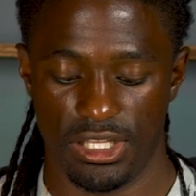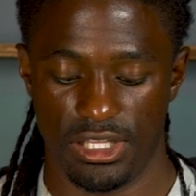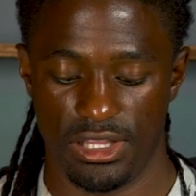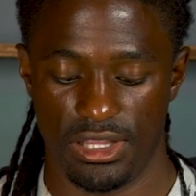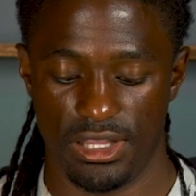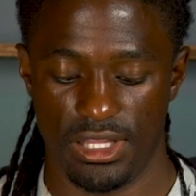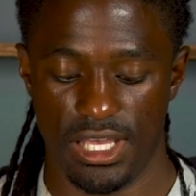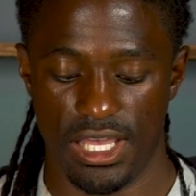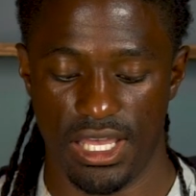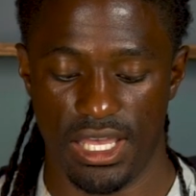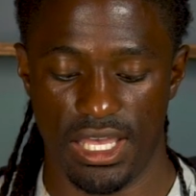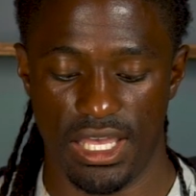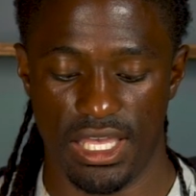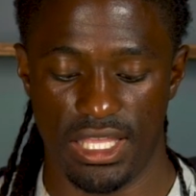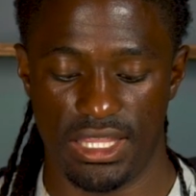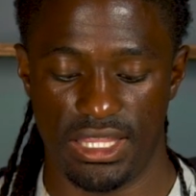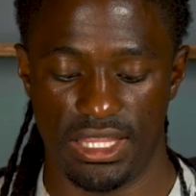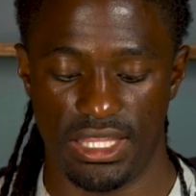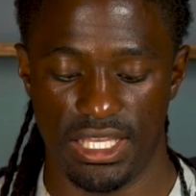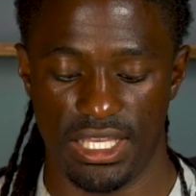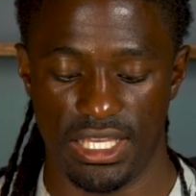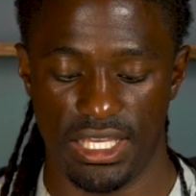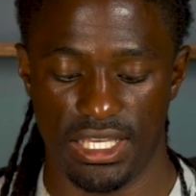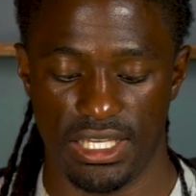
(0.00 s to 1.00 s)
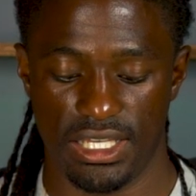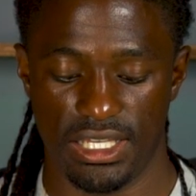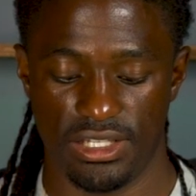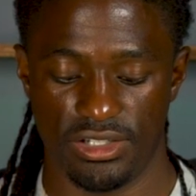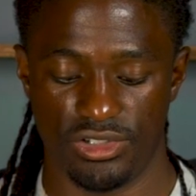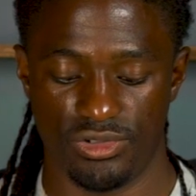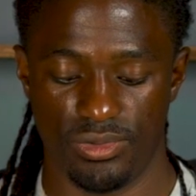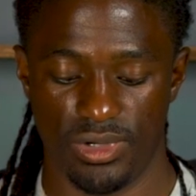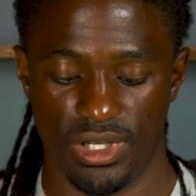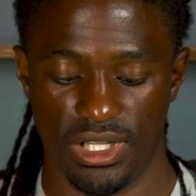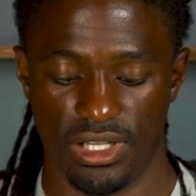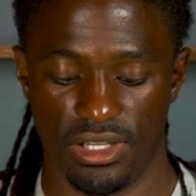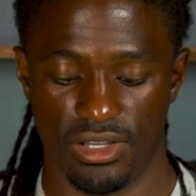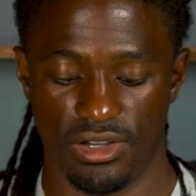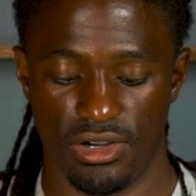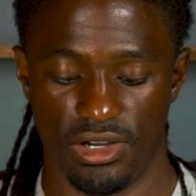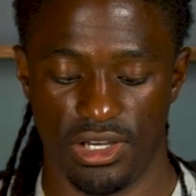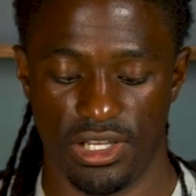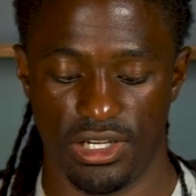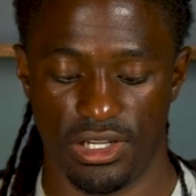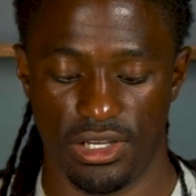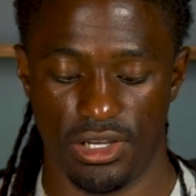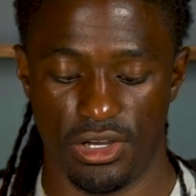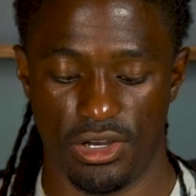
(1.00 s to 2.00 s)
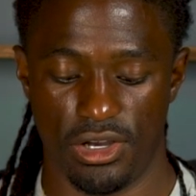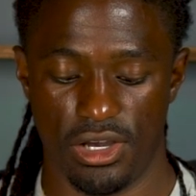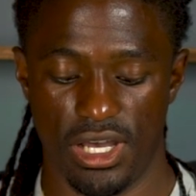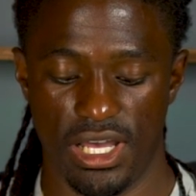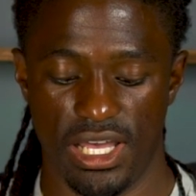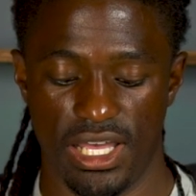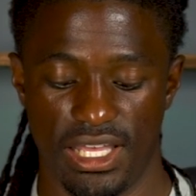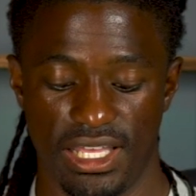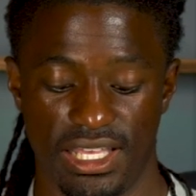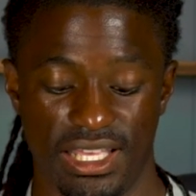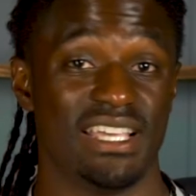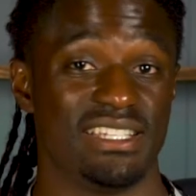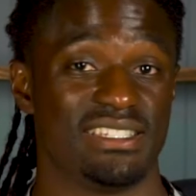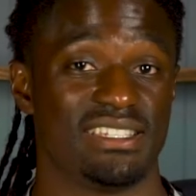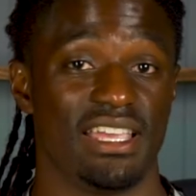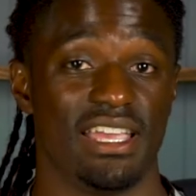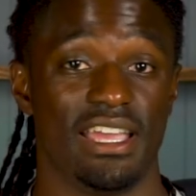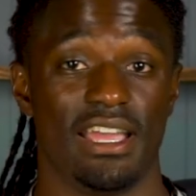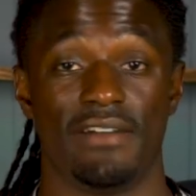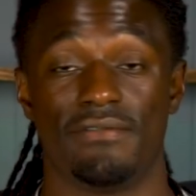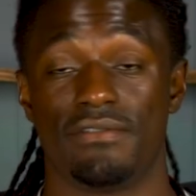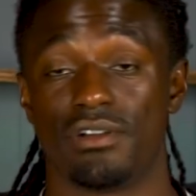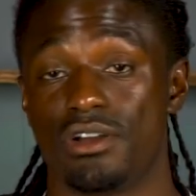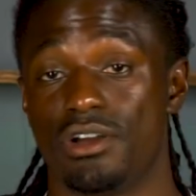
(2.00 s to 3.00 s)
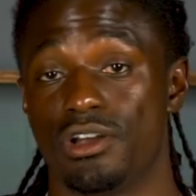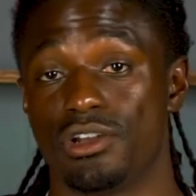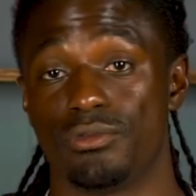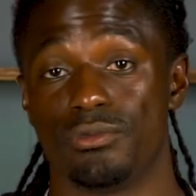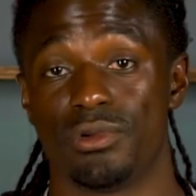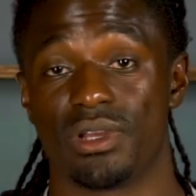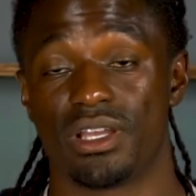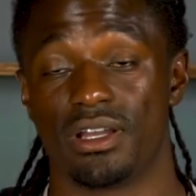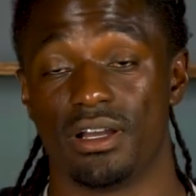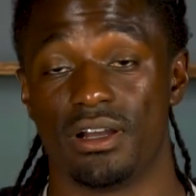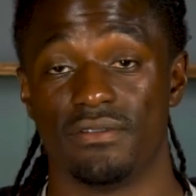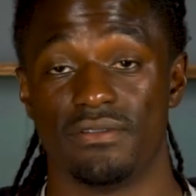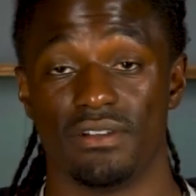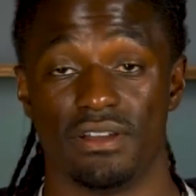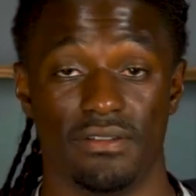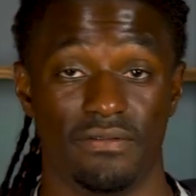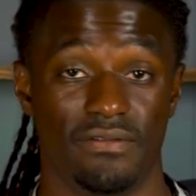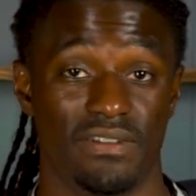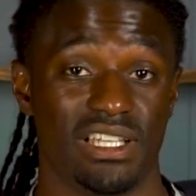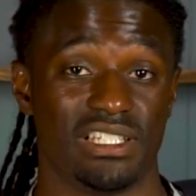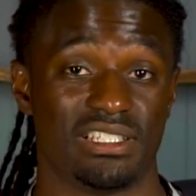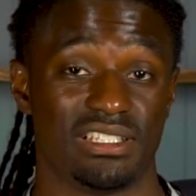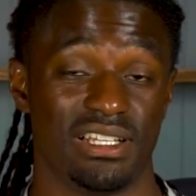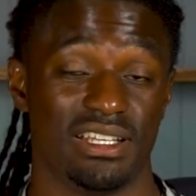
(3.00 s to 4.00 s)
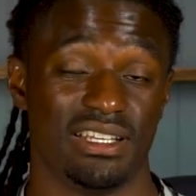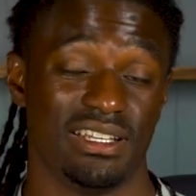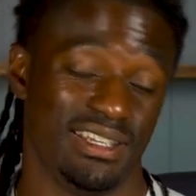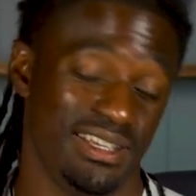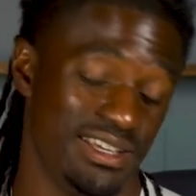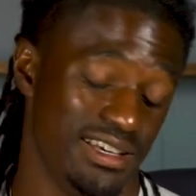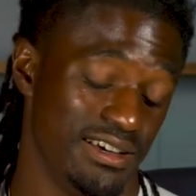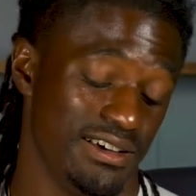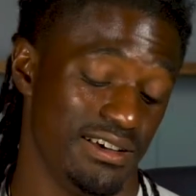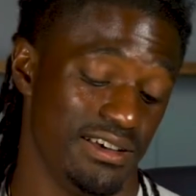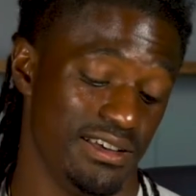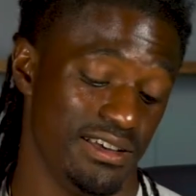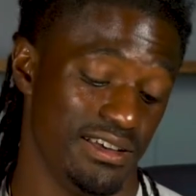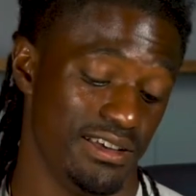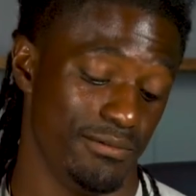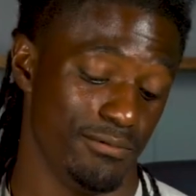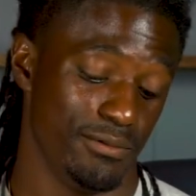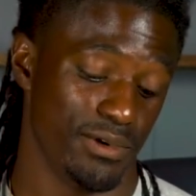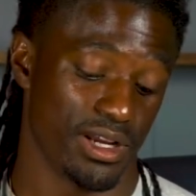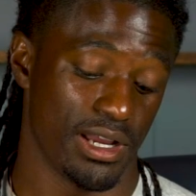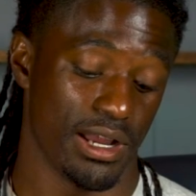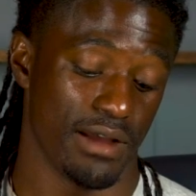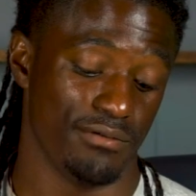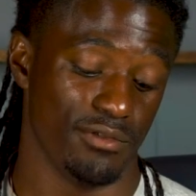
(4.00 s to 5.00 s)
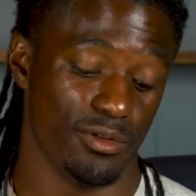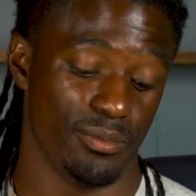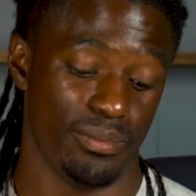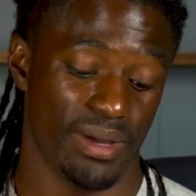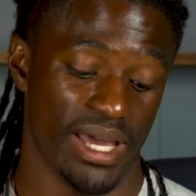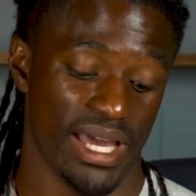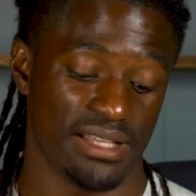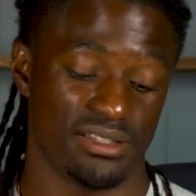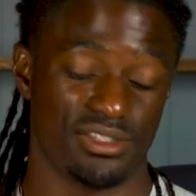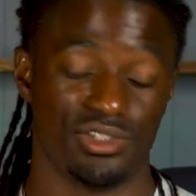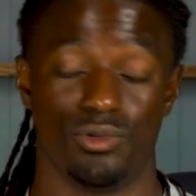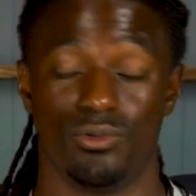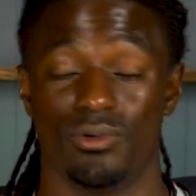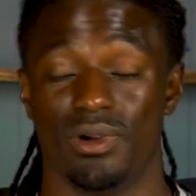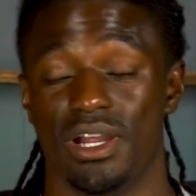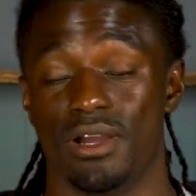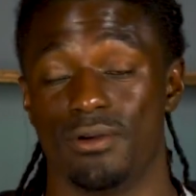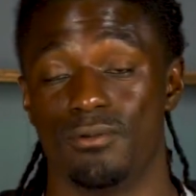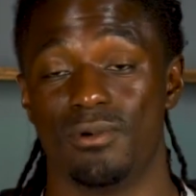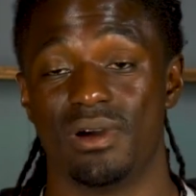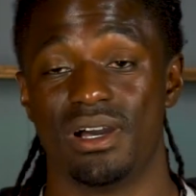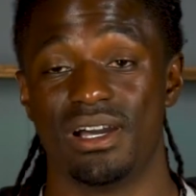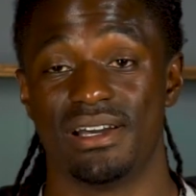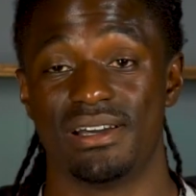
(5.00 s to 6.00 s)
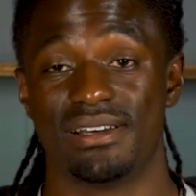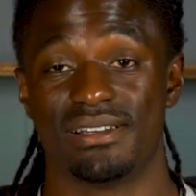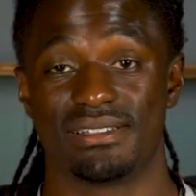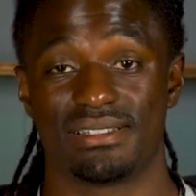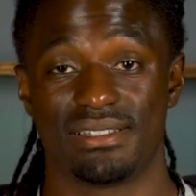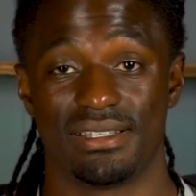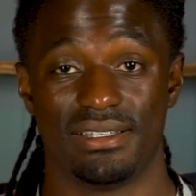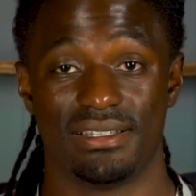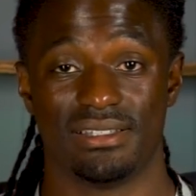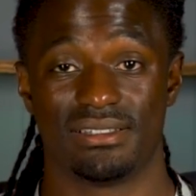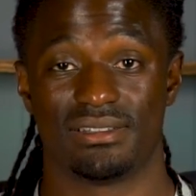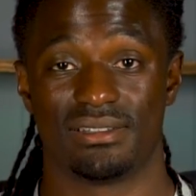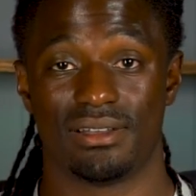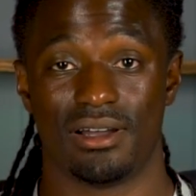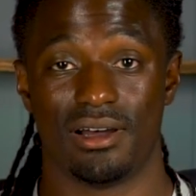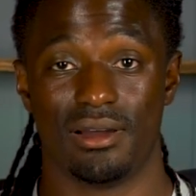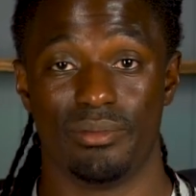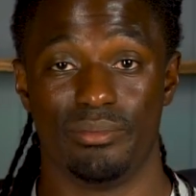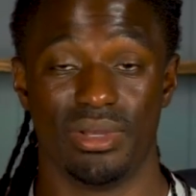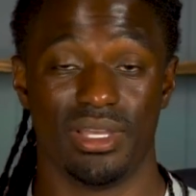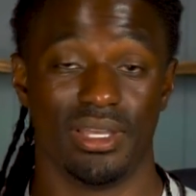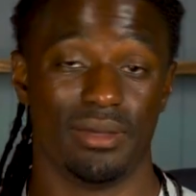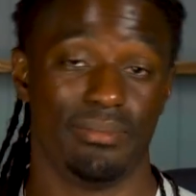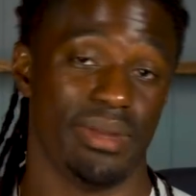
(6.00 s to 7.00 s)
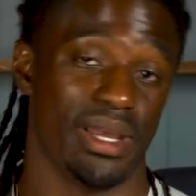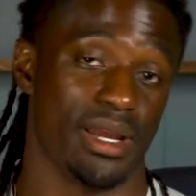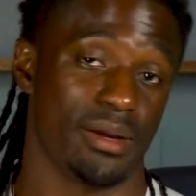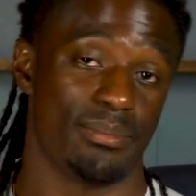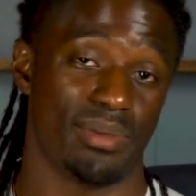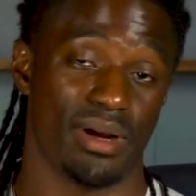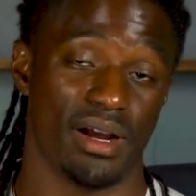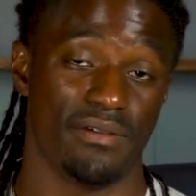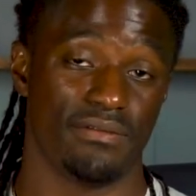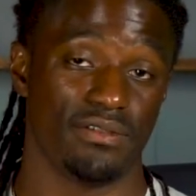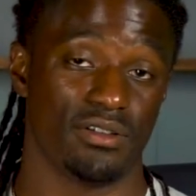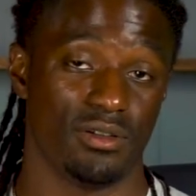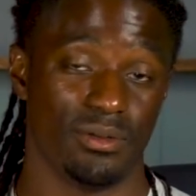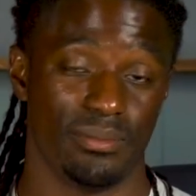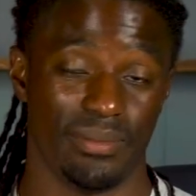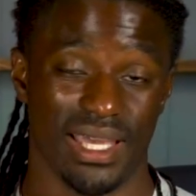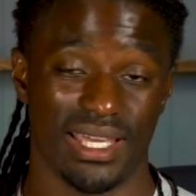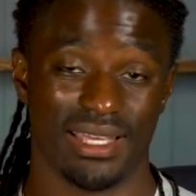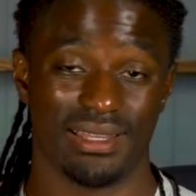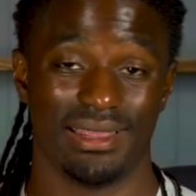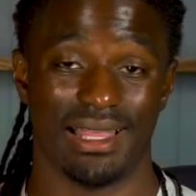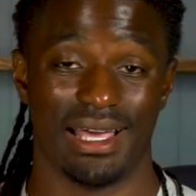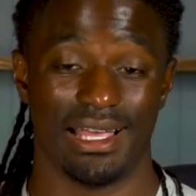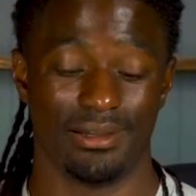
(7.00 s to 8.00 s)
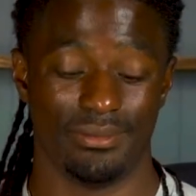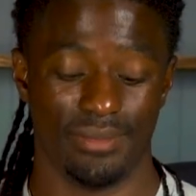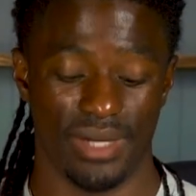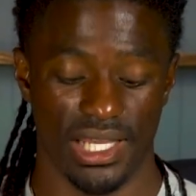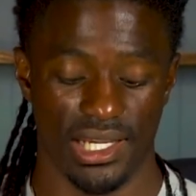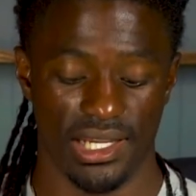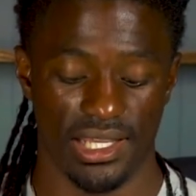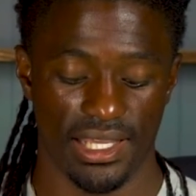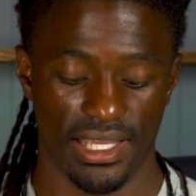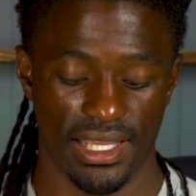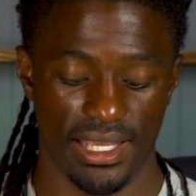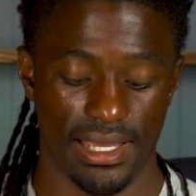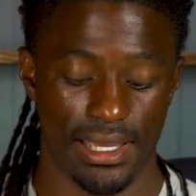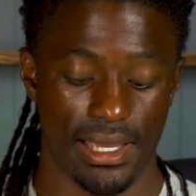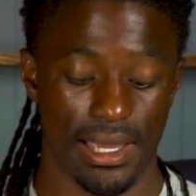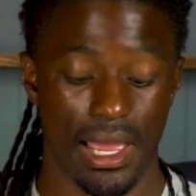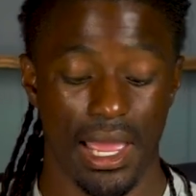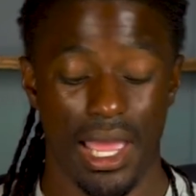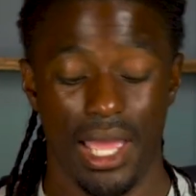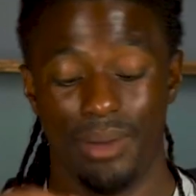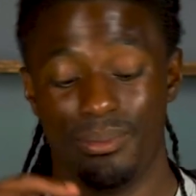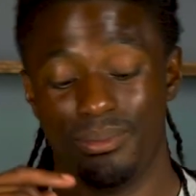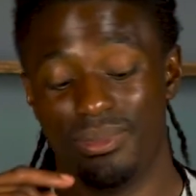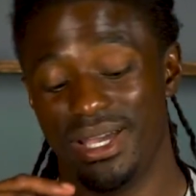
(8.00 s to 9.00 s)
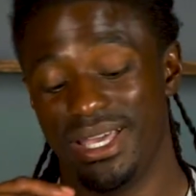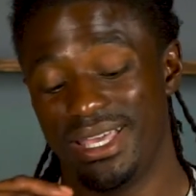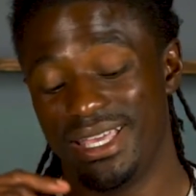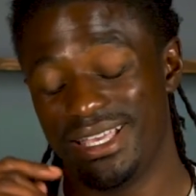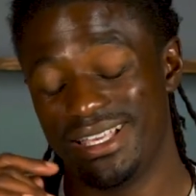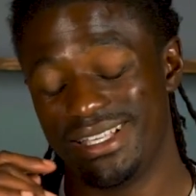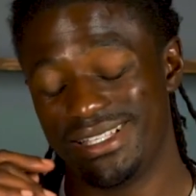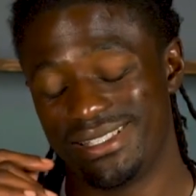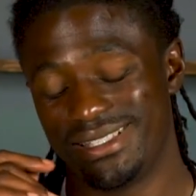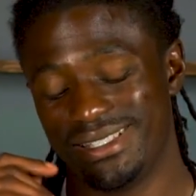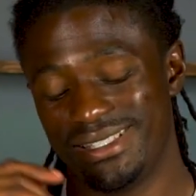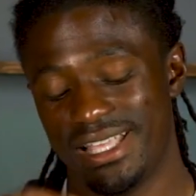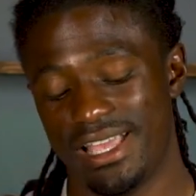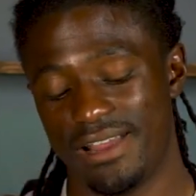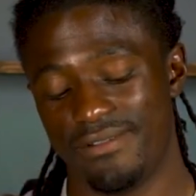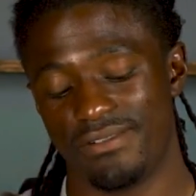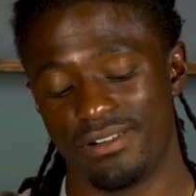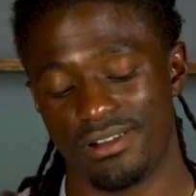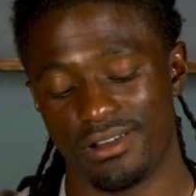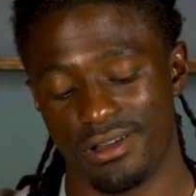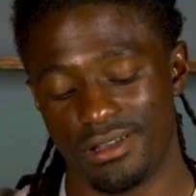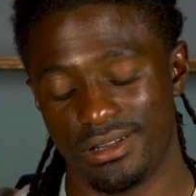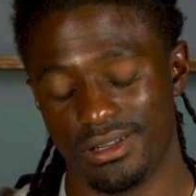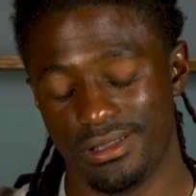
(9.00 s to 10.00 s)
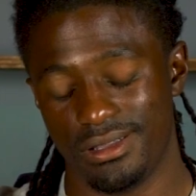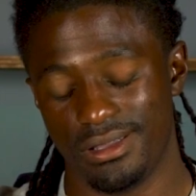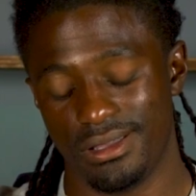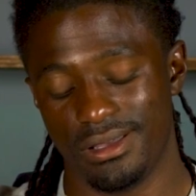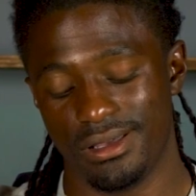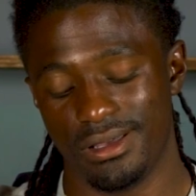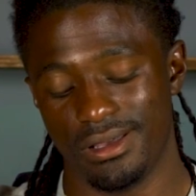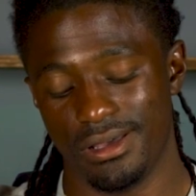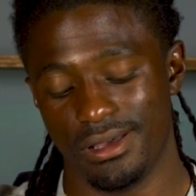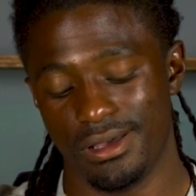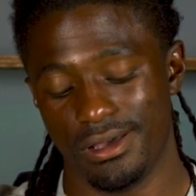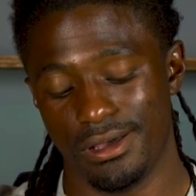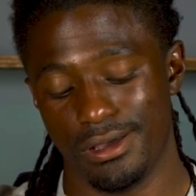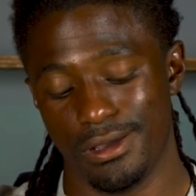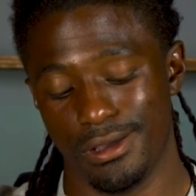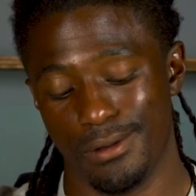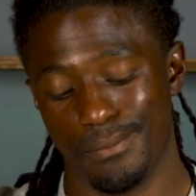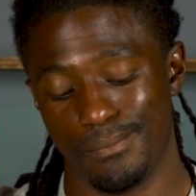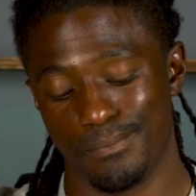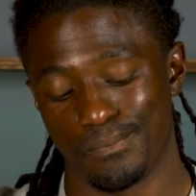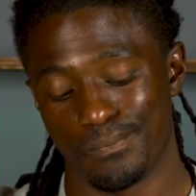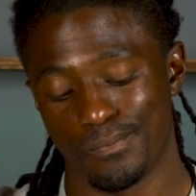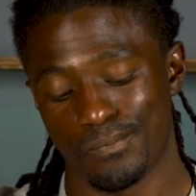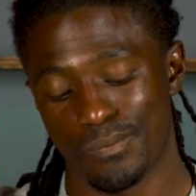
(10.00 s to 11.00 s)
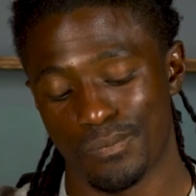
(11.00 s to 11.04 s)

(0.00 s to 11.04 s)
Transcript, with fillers: Nothing is really going on. Is it ever going to recover? Eventually it'll recover back to where it was and start being back profitable, making a lot of money again. But it's never going to um,